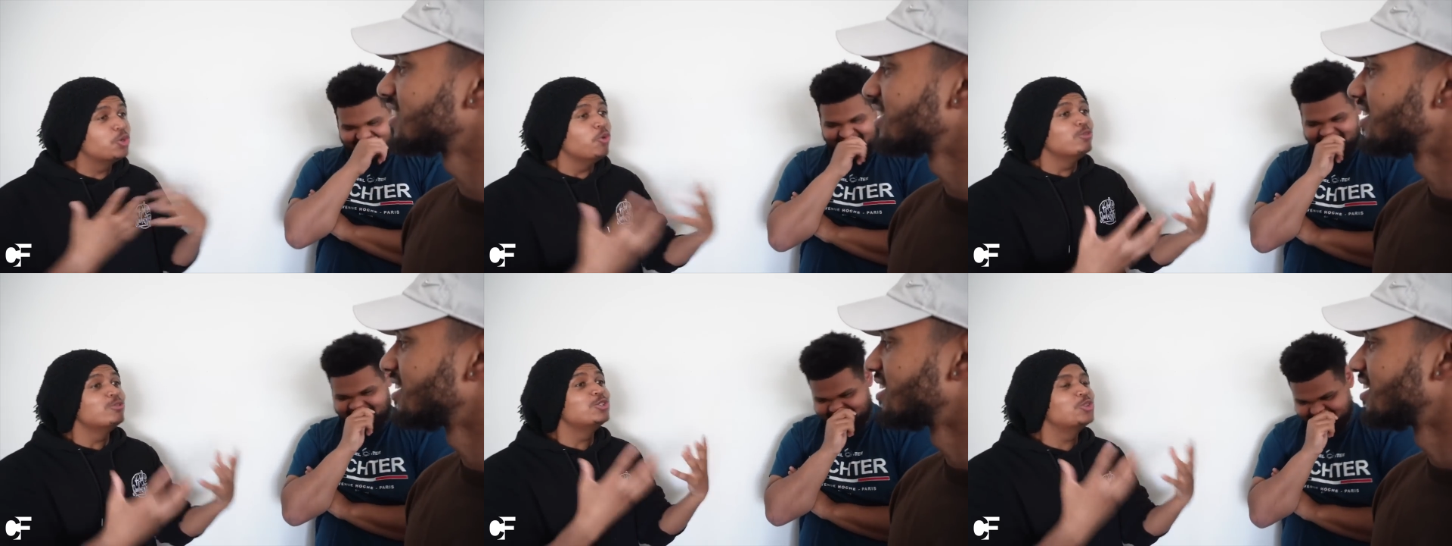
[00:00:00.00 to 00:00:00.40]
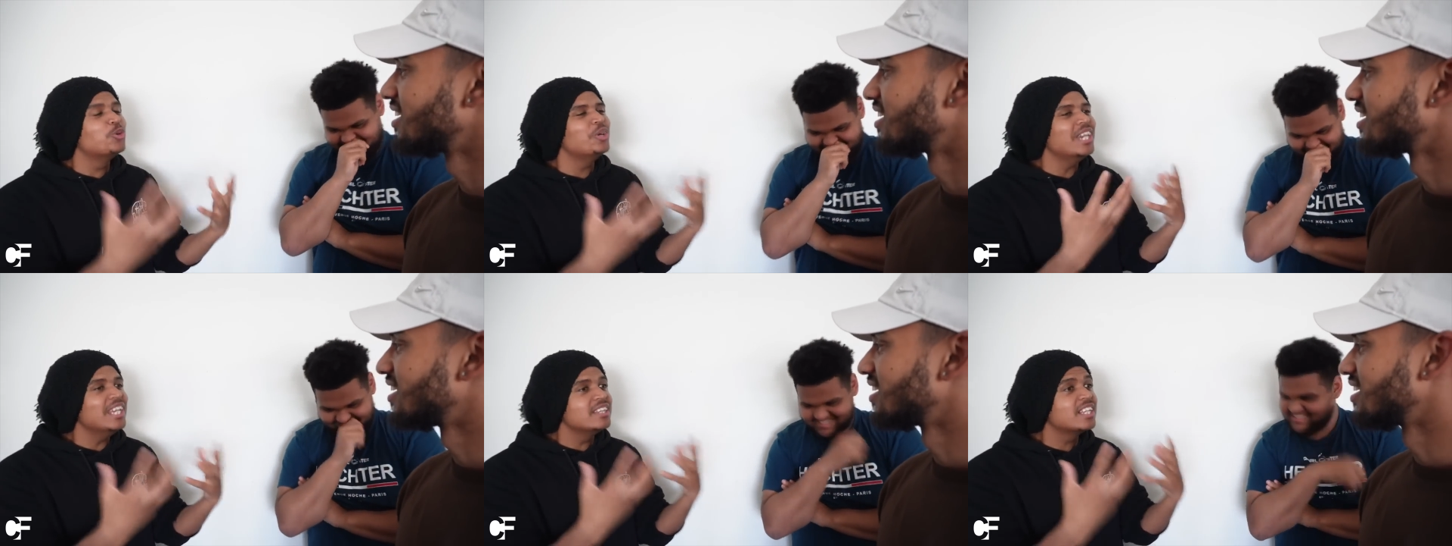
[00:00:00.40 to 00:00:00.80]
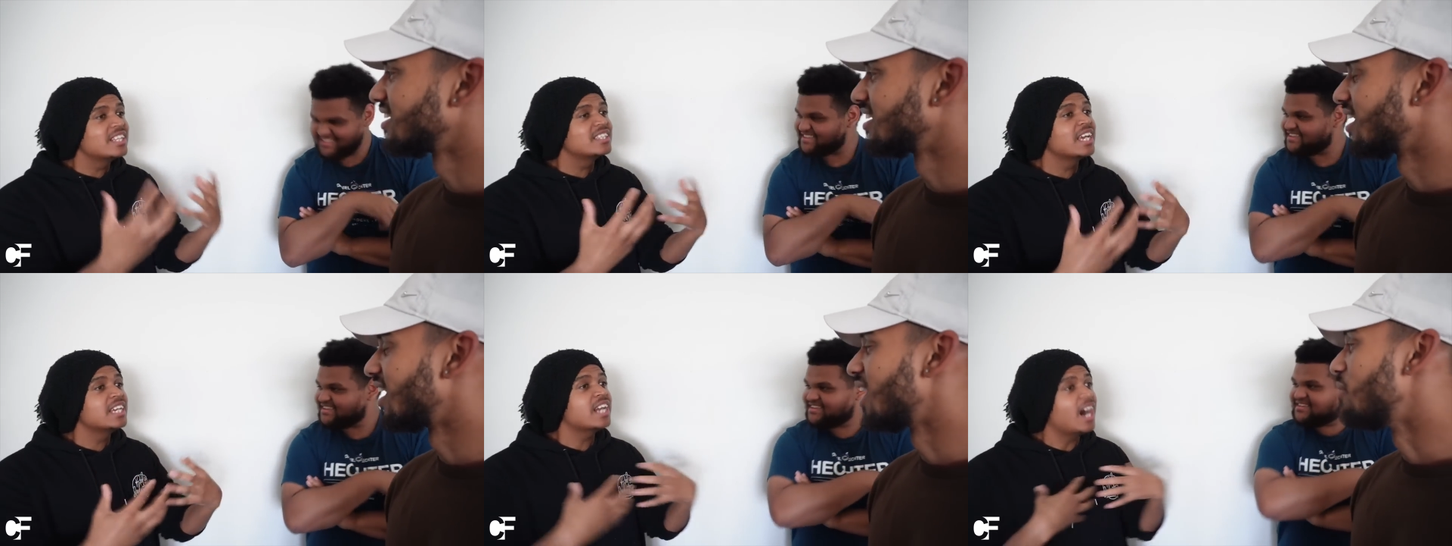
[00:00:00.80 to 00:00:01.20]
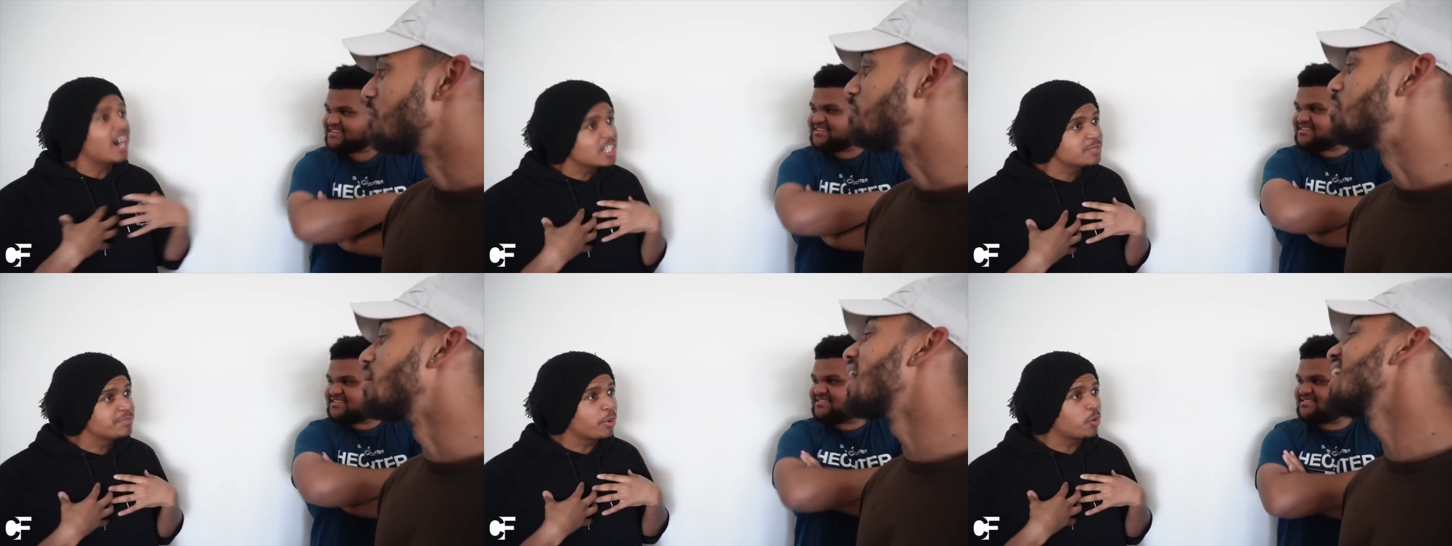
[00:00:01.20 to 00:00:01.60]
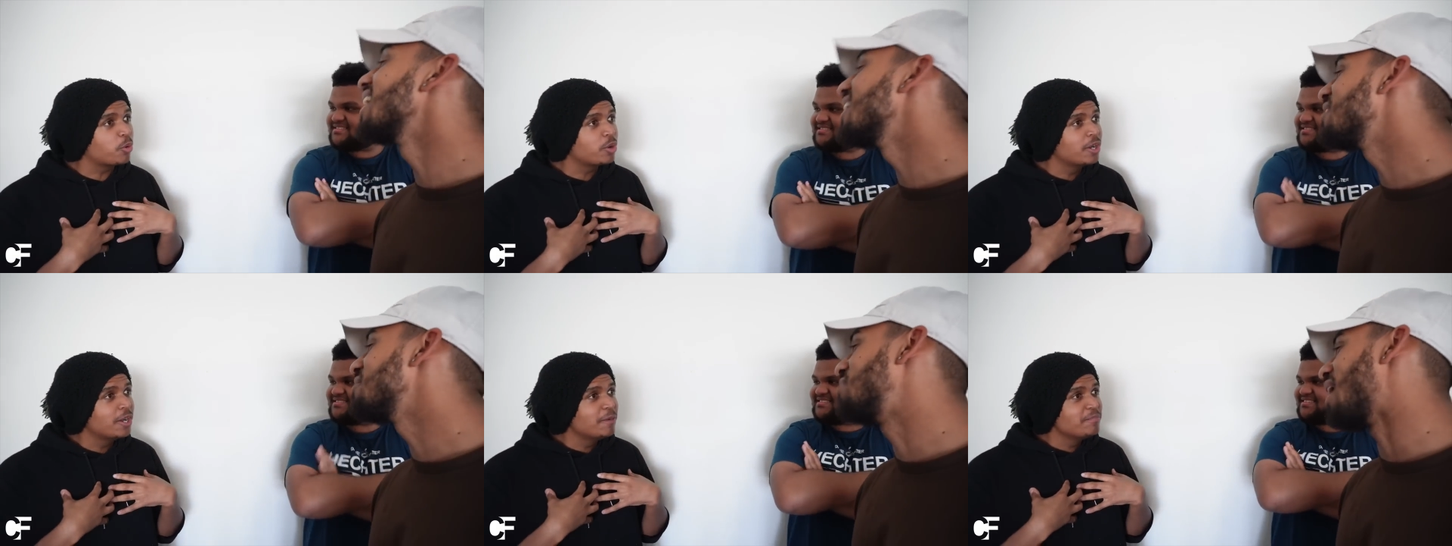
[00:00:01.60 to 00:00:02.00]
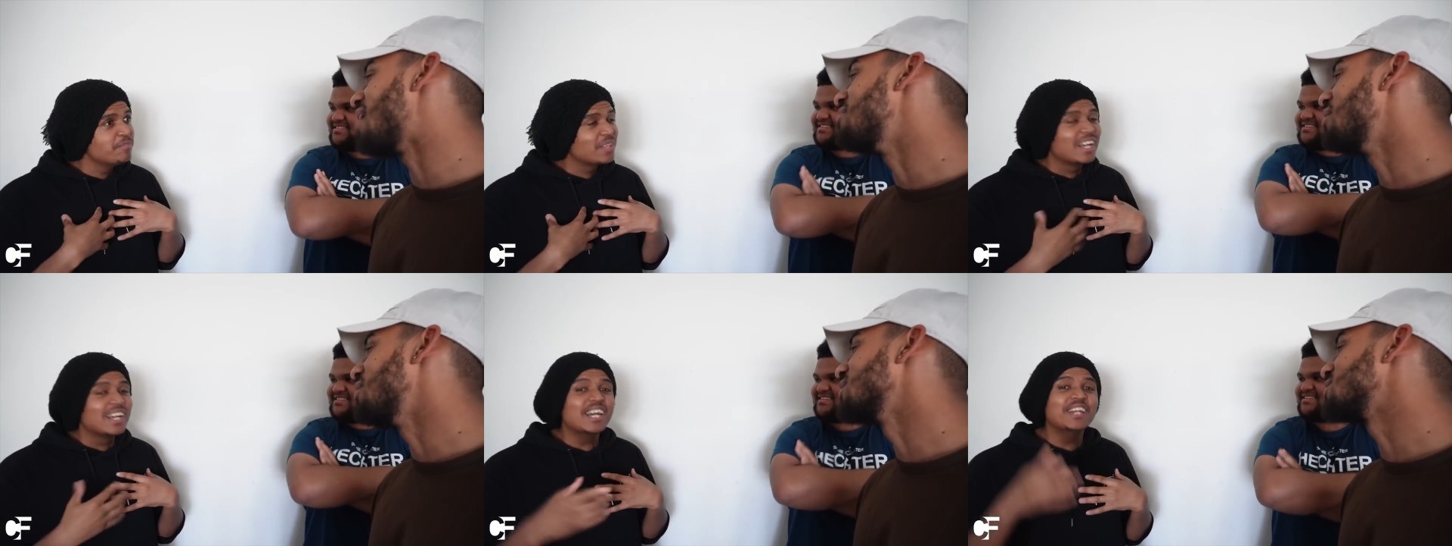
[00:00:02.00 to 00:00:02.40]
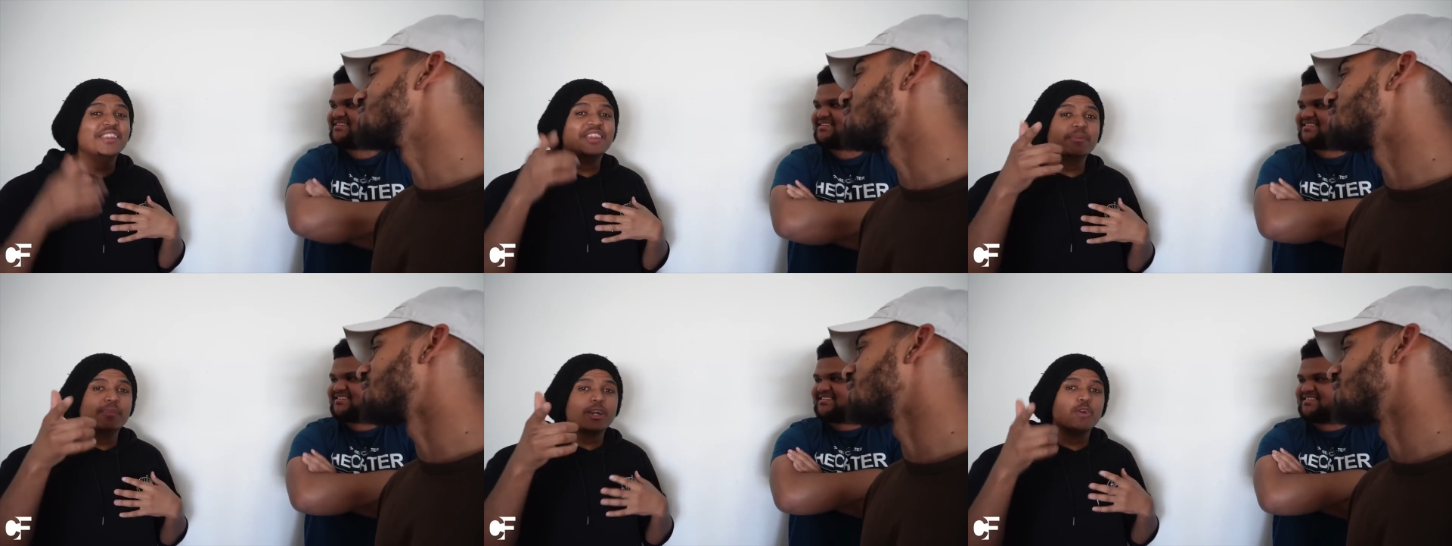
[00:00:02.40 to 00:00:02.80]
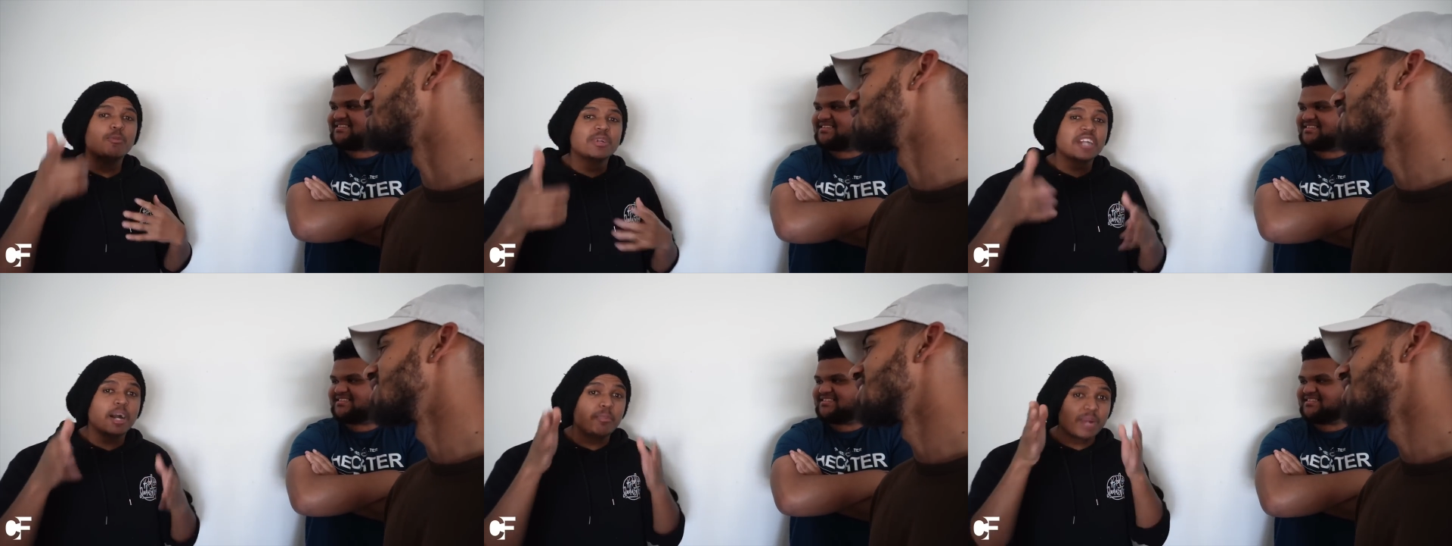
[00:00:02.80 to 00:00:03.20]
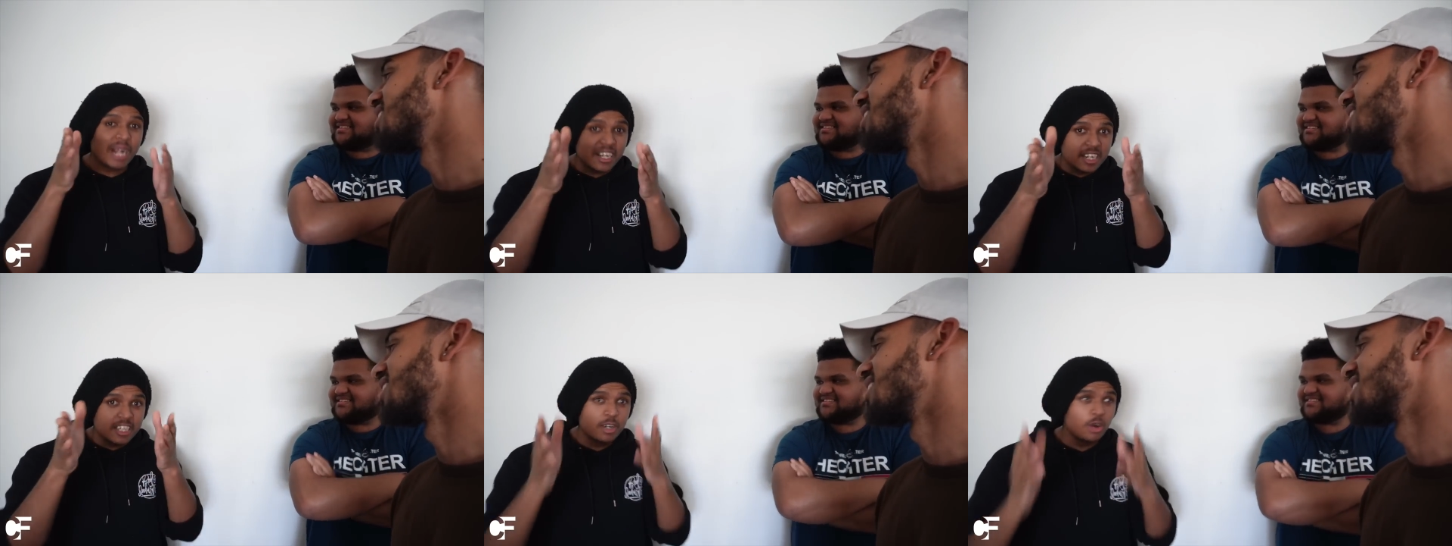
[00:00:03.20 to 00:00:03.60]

Speaker 1: To, to entertain us, bro. Burning bumholes, bro. Die man loopt met gebrande